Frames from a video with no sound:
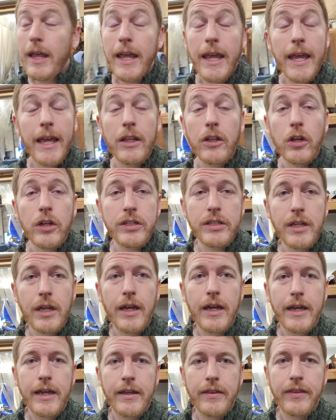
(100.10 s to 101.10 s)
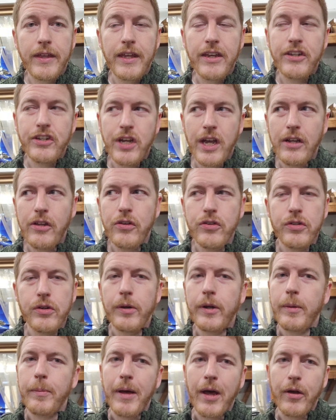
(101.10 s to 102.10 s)
it looks like the injectors are
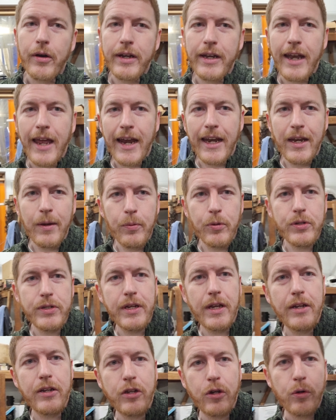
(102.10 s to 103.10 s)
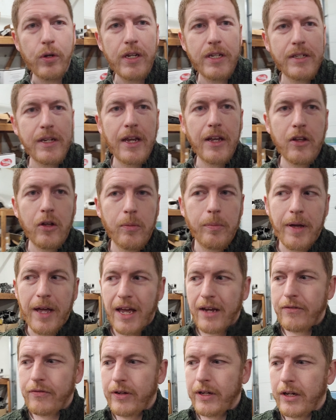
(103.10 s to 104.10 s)
at about a 90% duty cycle, back
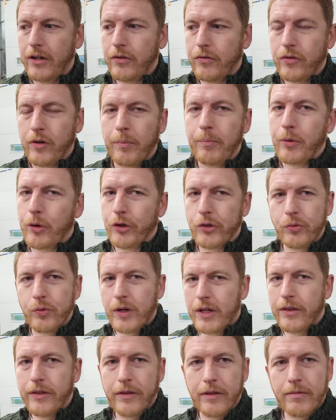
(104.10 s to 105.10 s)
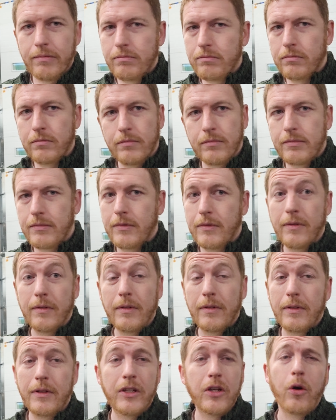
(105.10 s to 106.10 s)
figured from pulse width.
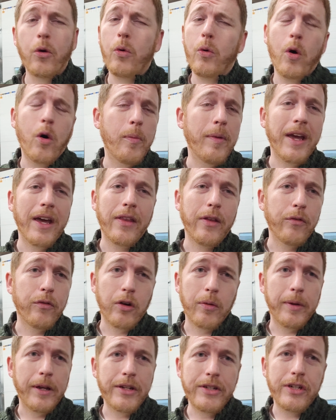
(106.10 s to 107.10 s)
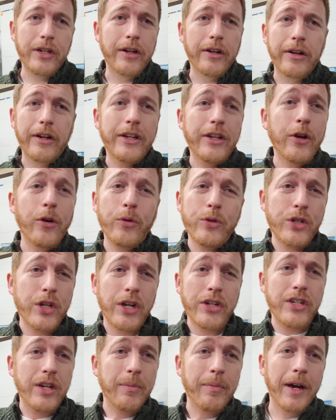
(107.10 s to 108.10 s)
Don't quote me on the verbiage here, and don't judge
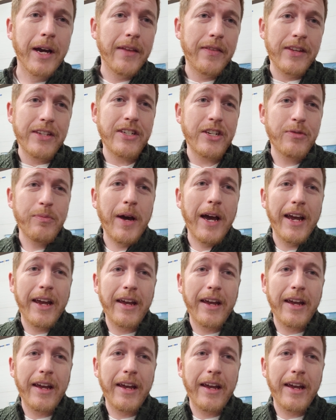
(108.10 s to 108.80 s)
him by it. This is my